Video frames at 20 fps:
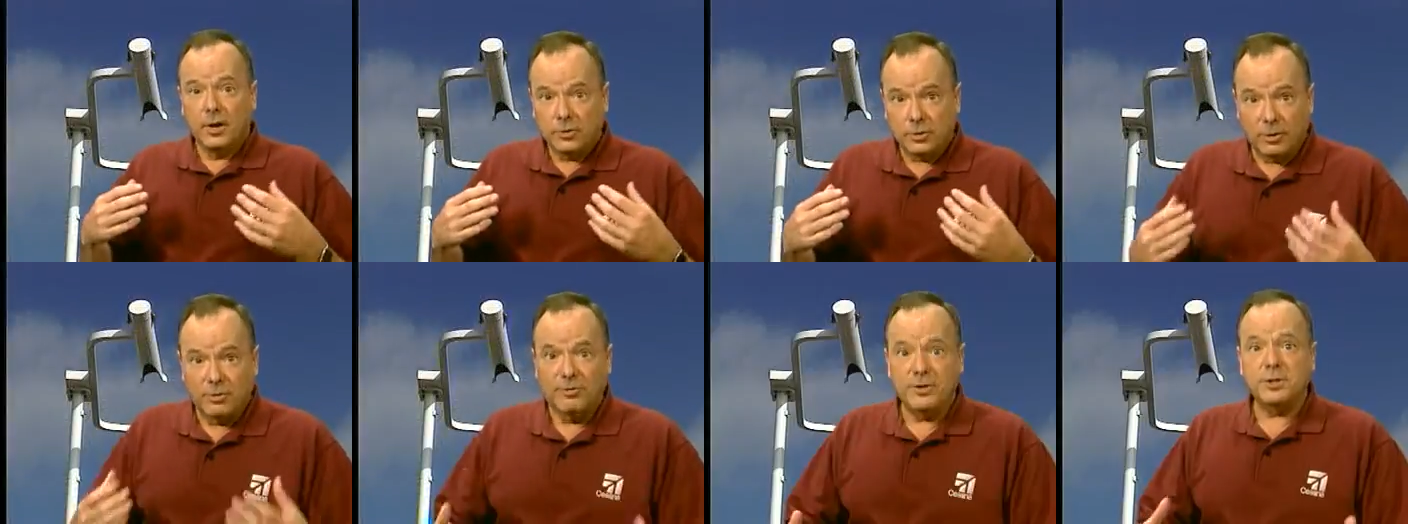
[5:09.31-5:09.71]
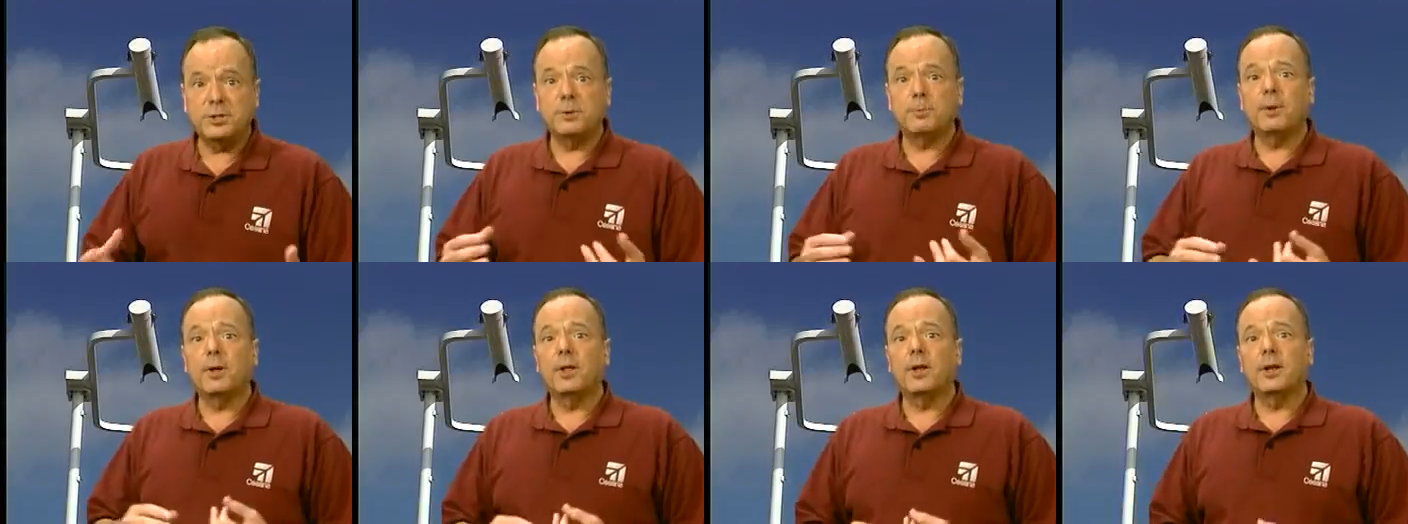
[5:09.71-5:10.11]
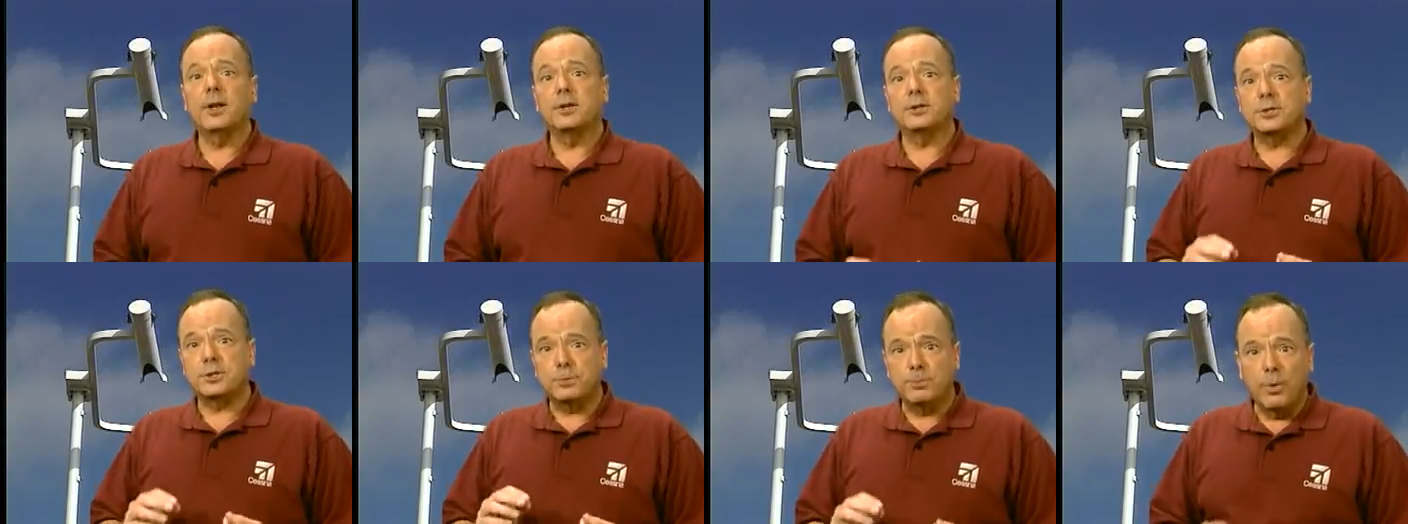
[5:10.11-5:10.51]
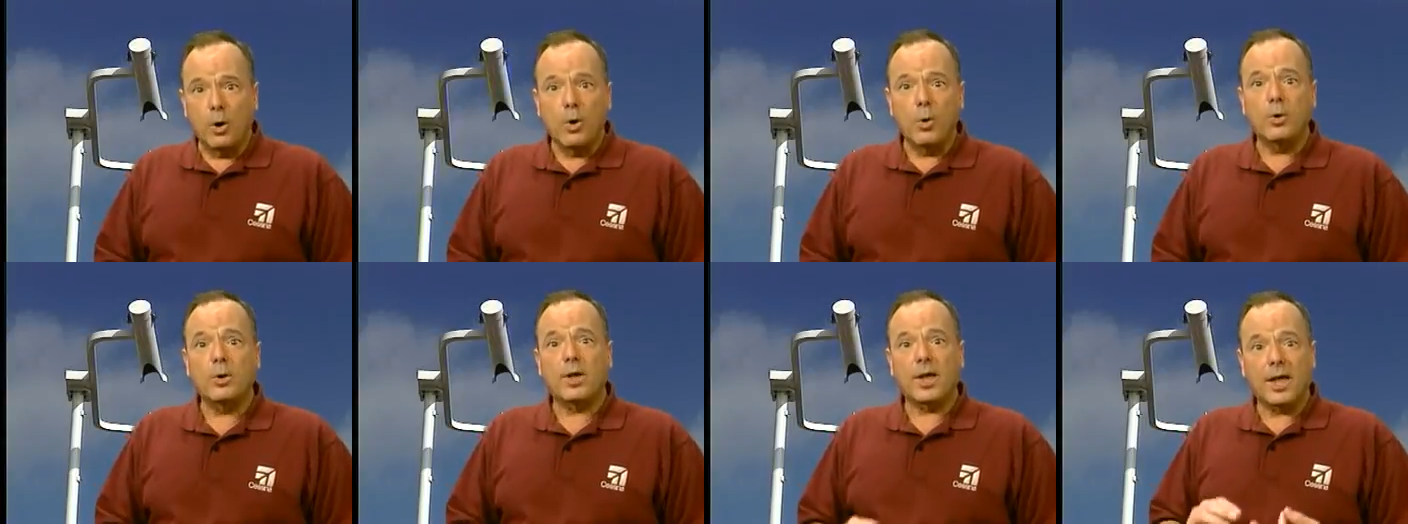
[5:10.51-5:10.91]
to visibility is smoke,